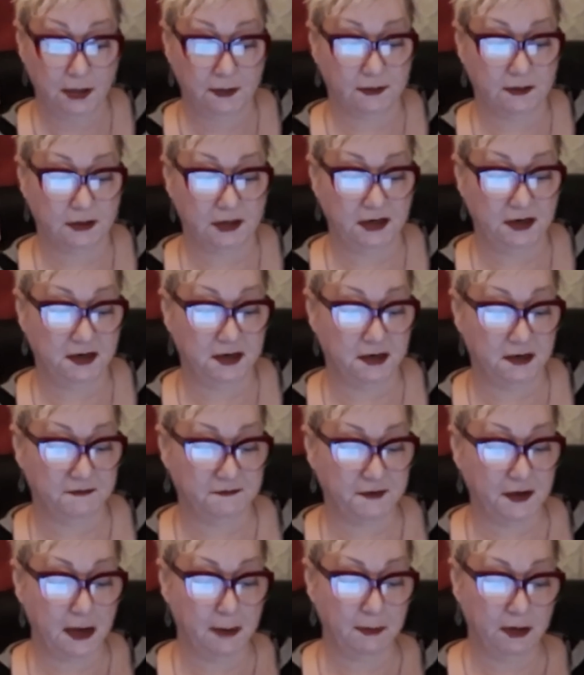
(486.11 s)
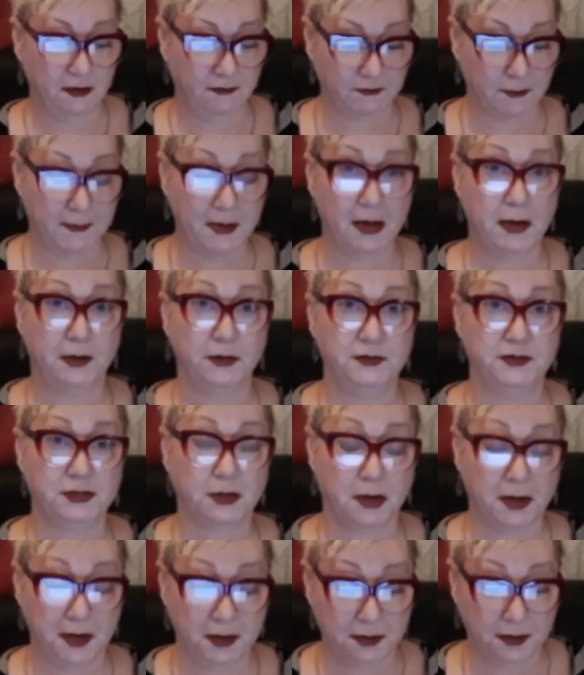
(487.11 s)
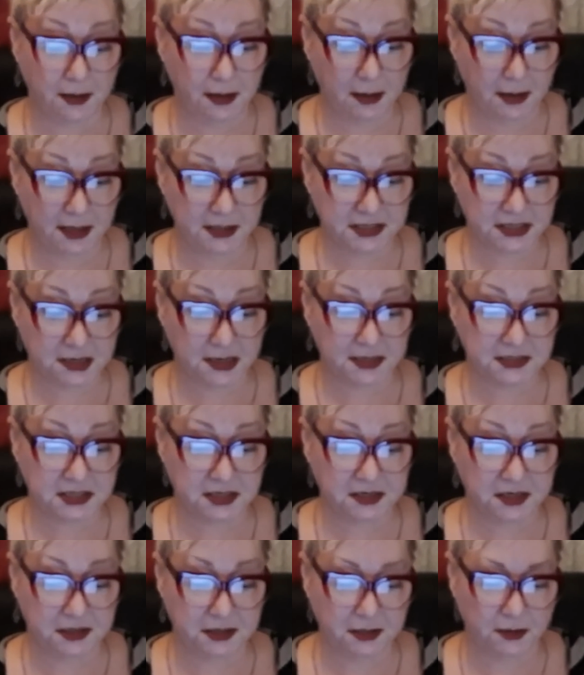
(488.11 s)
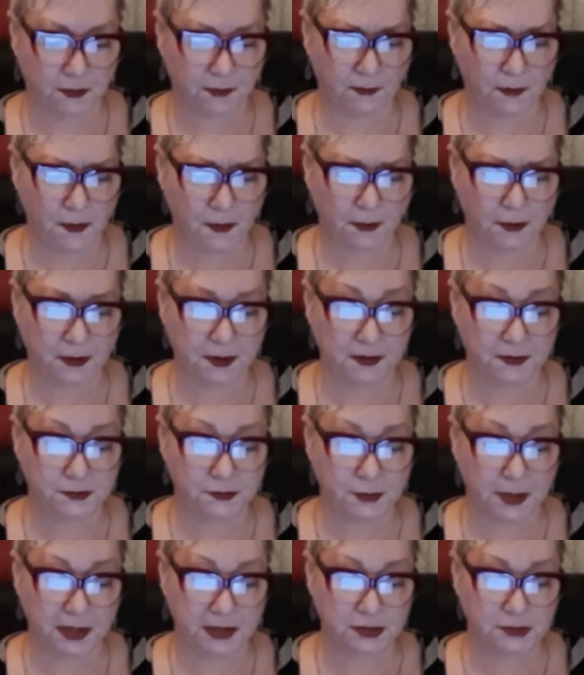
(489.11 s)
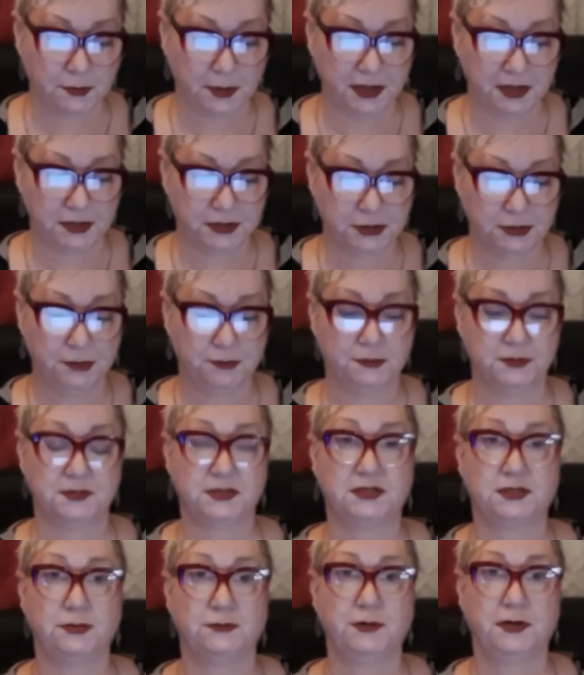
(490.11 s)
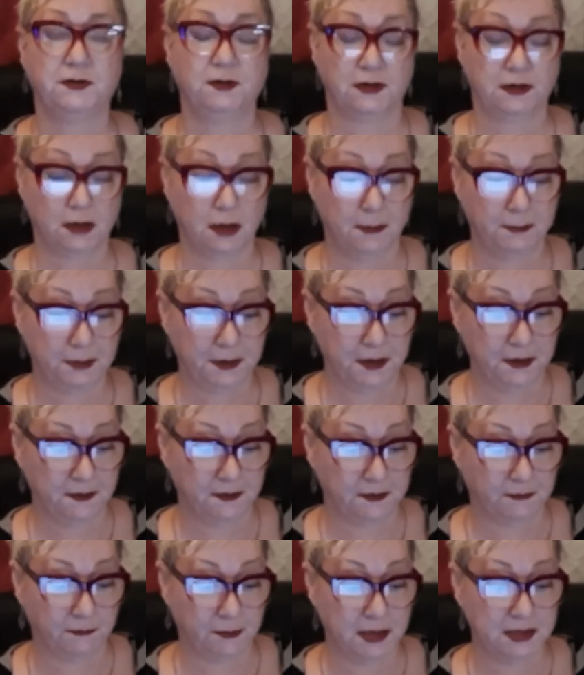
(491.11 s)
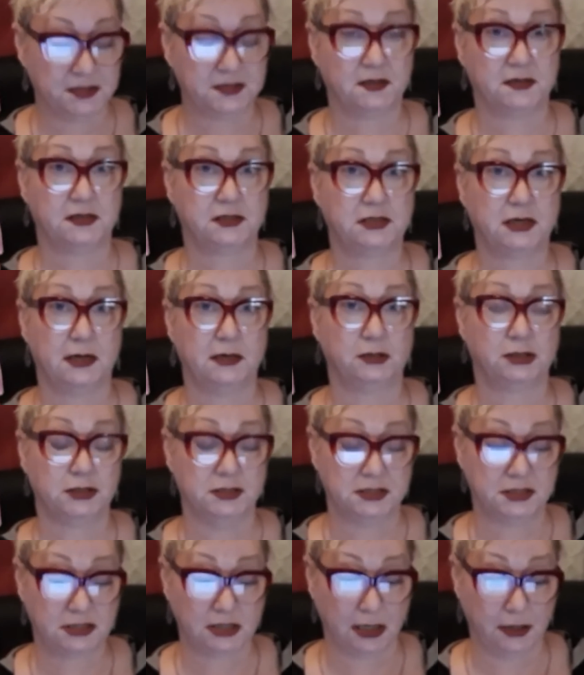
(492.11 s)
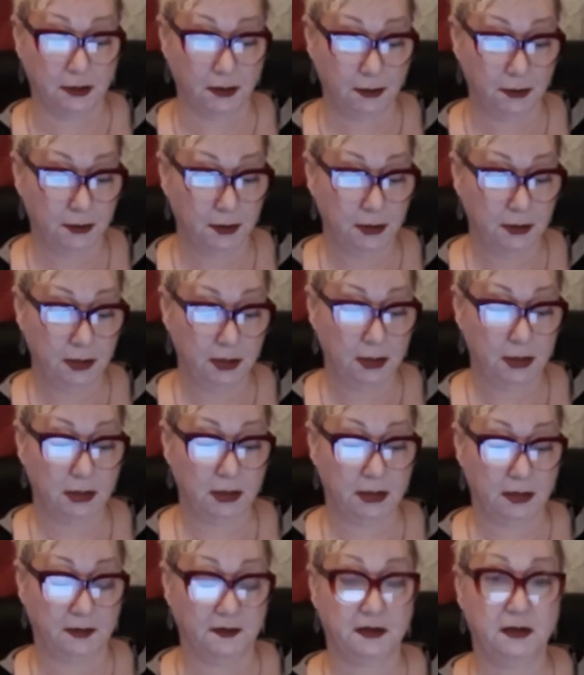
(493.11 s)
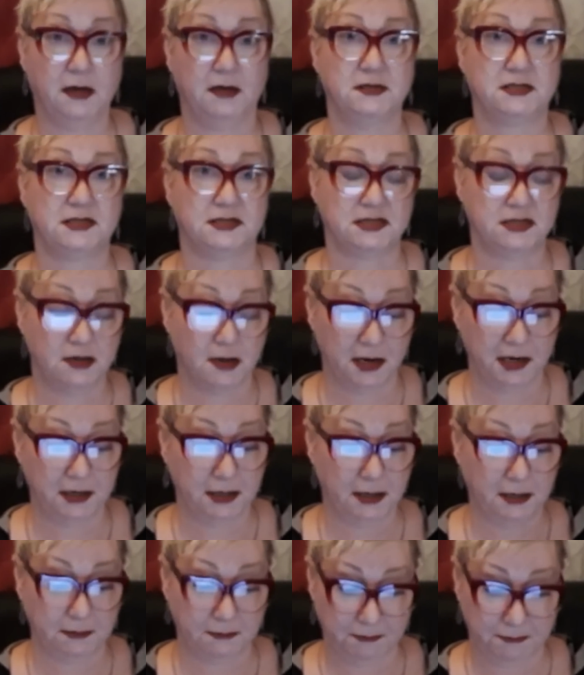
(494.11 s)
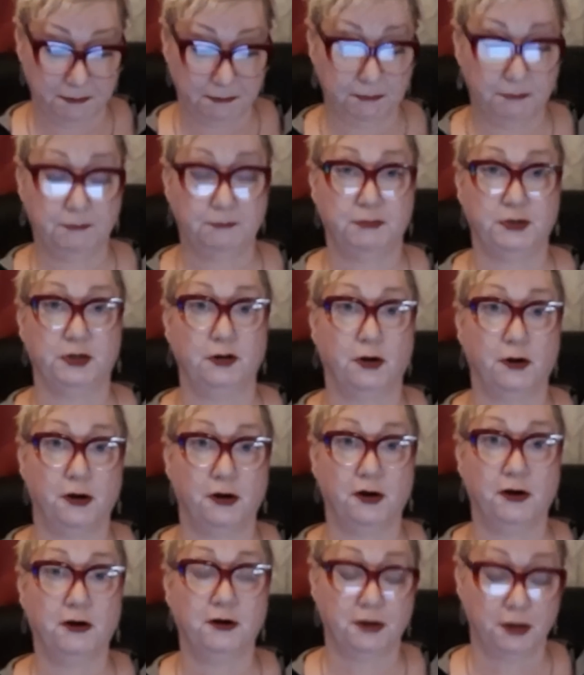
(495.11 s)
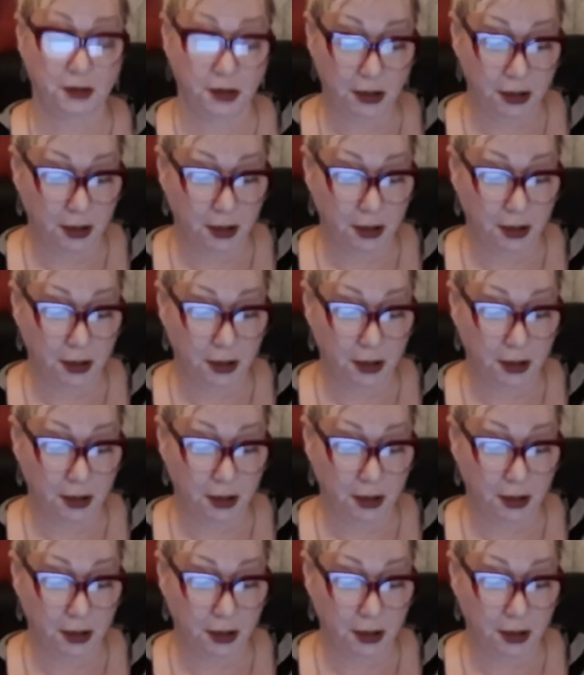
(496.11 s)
The family of a man who died in ICE custody in Aurora in 2022 is suing the company that runs the detention center, and the case has not yet been heard.